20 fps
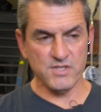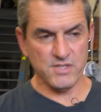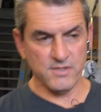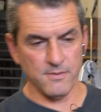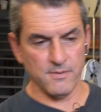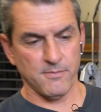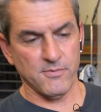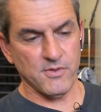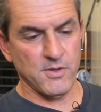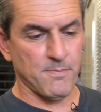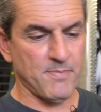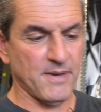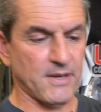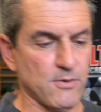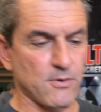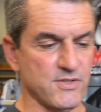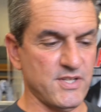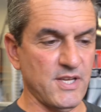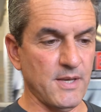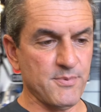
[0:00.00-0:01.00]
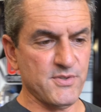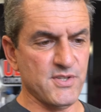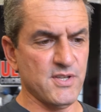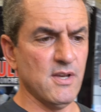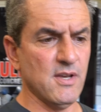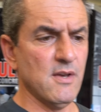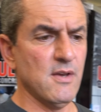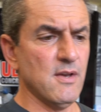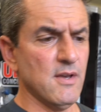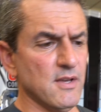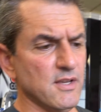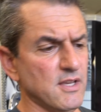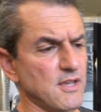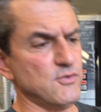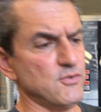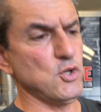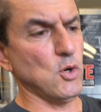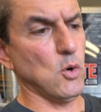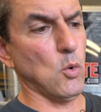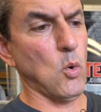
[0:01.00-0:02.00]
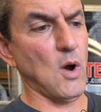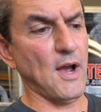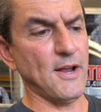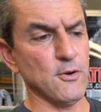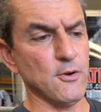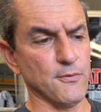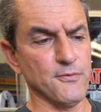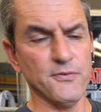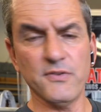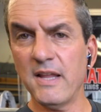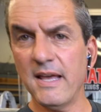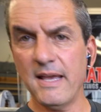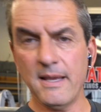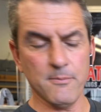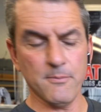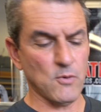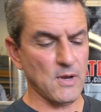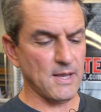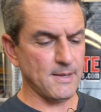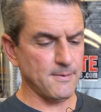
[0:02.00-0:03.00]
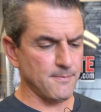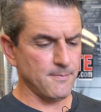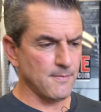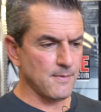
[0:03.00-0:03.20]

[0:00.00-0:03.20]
the bigger tips, gives you a wider flame, right?